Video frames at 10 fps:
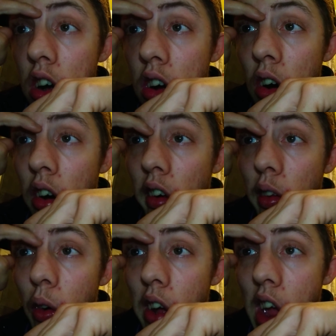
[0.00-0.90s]
Oh,
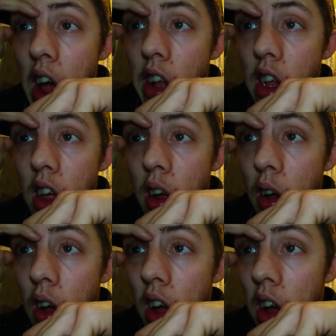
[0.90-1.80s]
not again.
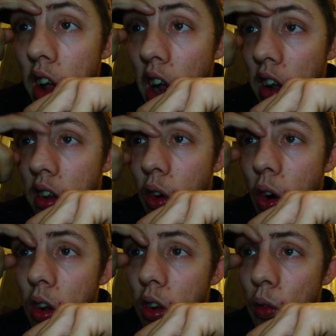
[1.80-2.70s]
That
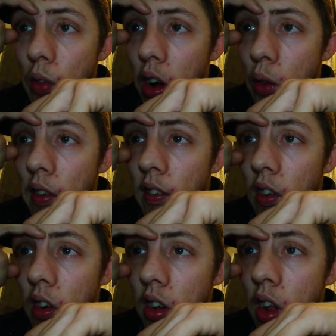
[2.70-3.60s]
scar's come back on my
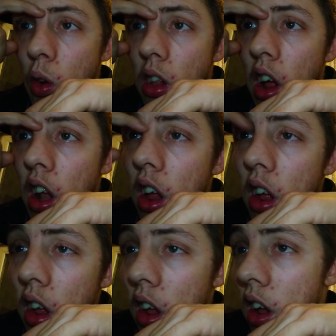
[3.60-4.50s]
nose again.
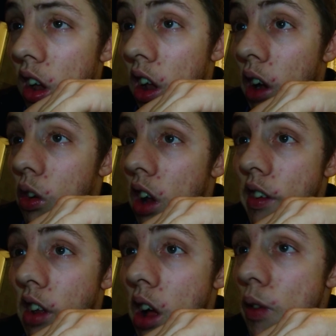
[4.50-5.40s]
That's going to
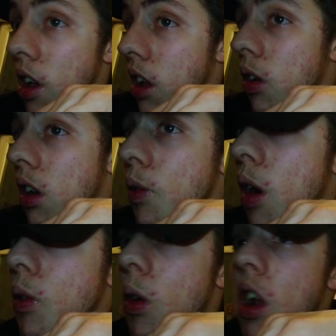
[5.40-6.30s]
irritate me work
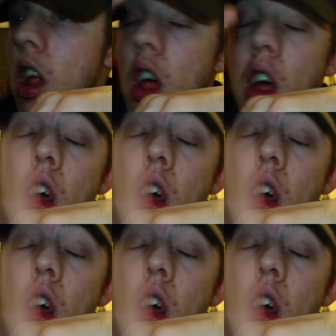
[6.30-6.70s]
tomorrow morning.